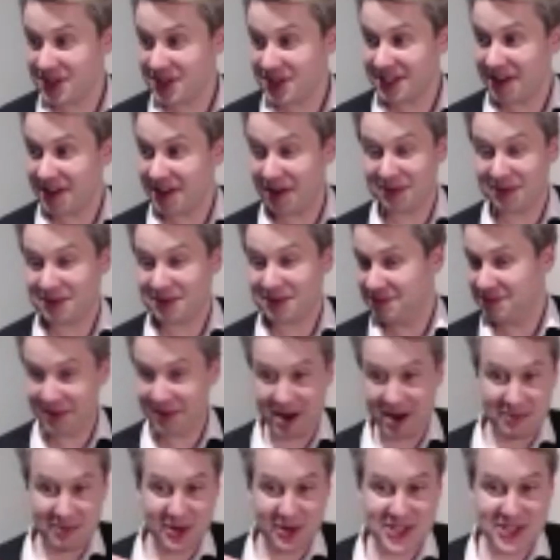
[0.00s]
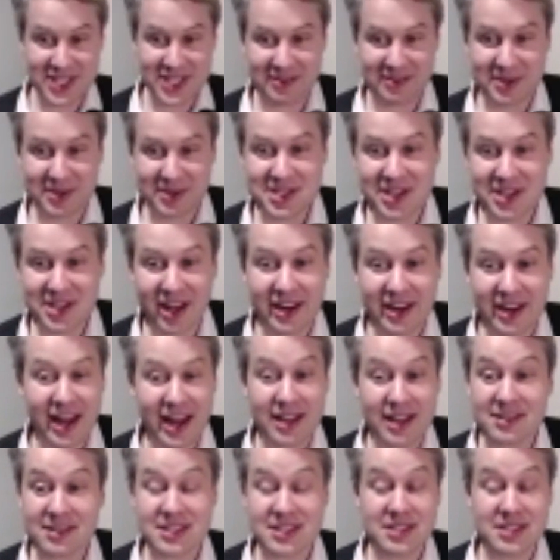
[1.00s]
I might watch yeah. that one tonight.
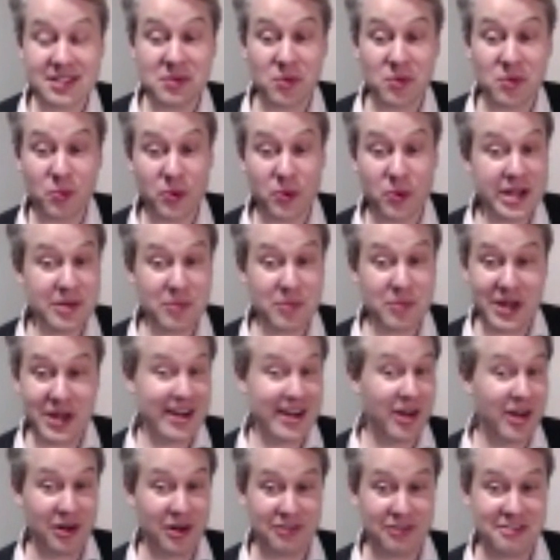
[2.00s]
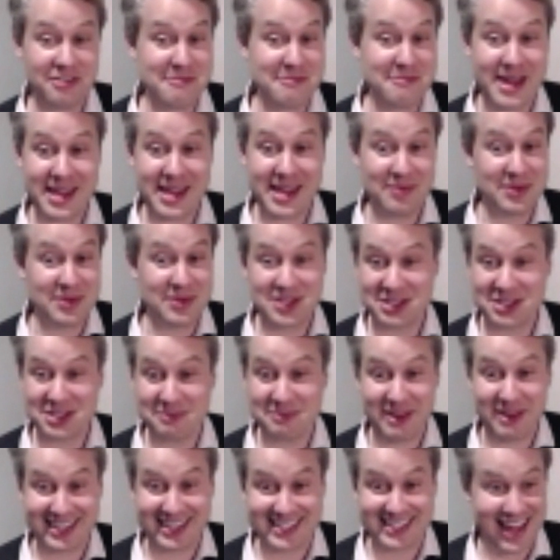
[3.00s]
Uh, still, Rear Window for me was
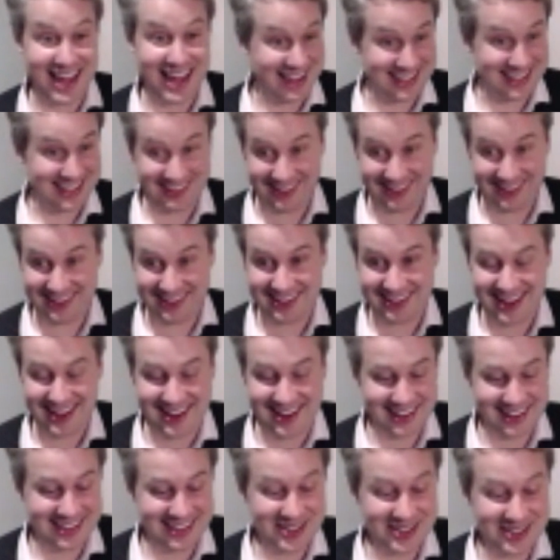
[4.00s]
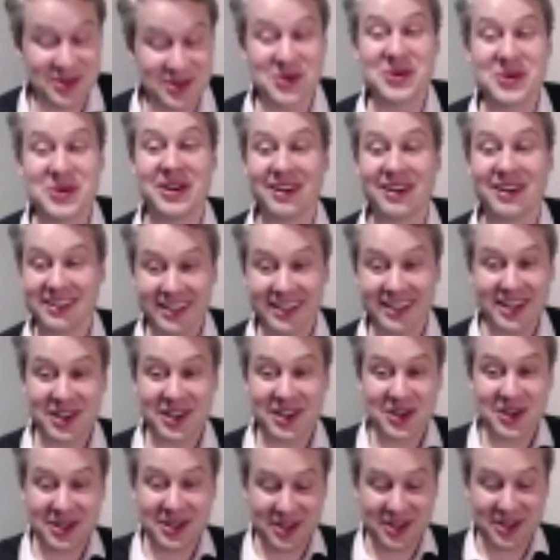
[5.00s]
spectacular. Mm. I could not
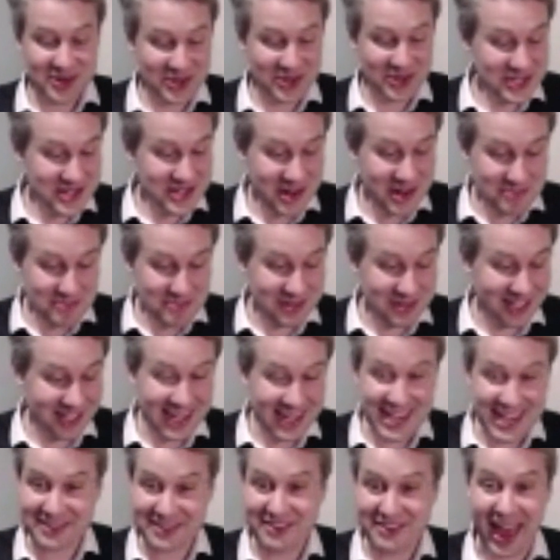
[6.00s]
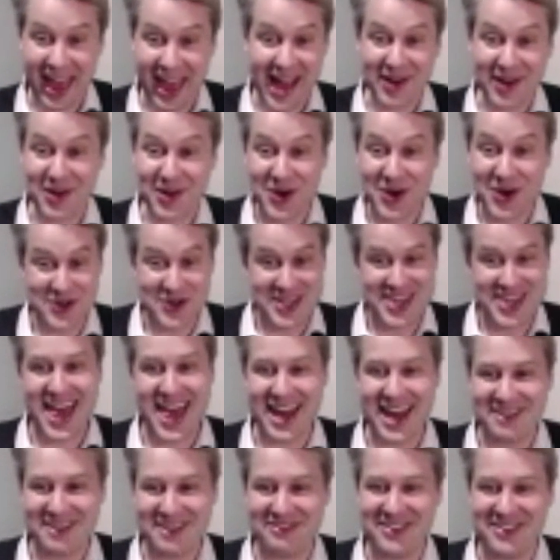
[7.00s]
could not believe how good
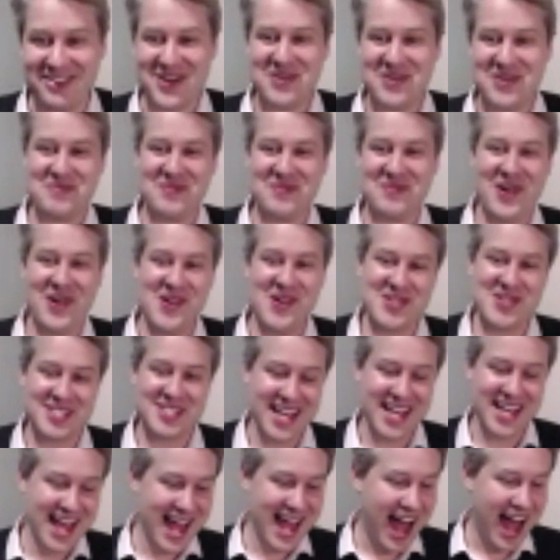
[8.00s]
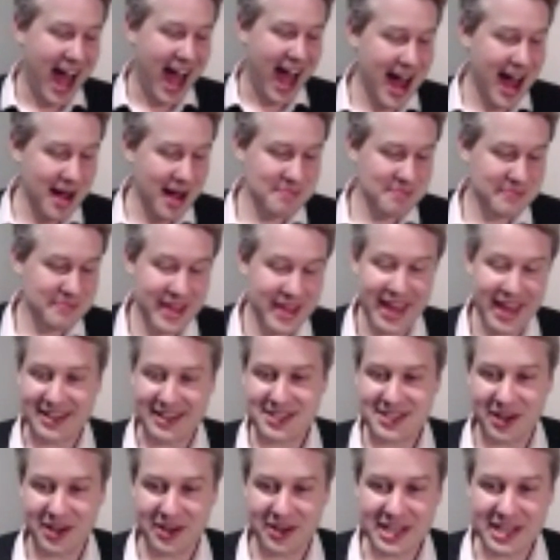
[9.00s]
that film was. Um, yeah. yeah.
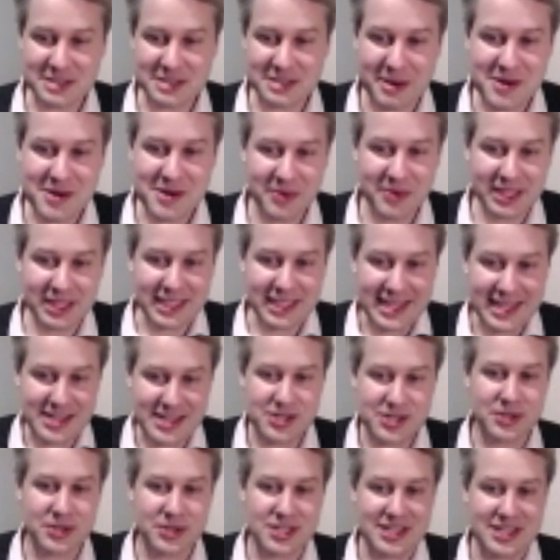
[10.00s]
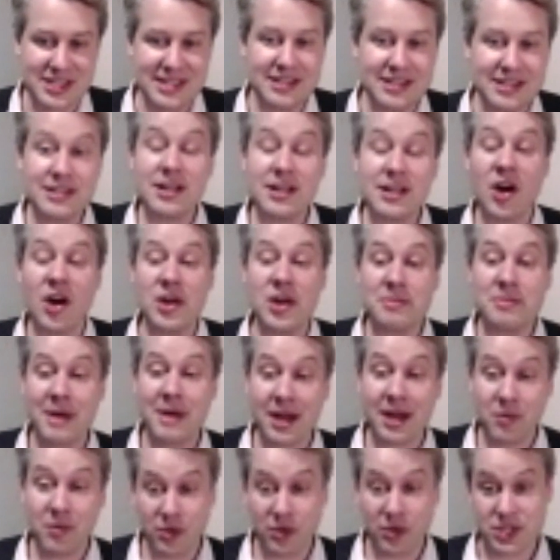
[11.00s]
So it's been really interesting going
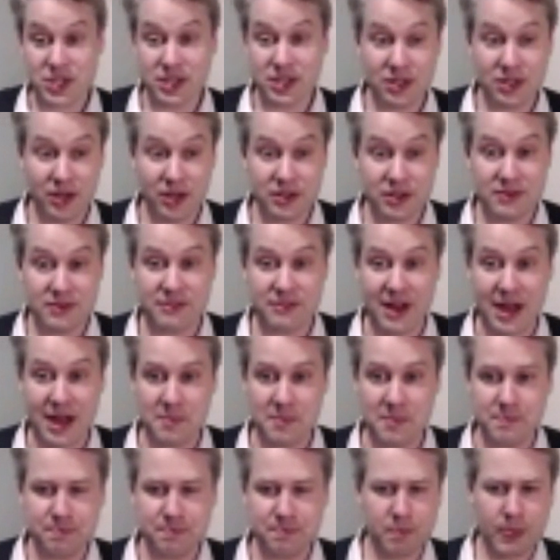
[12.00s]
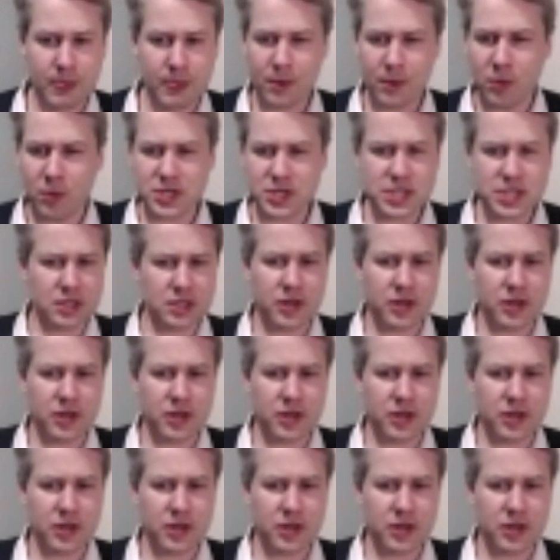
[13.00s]
back, watching a lot of um, watching a lot of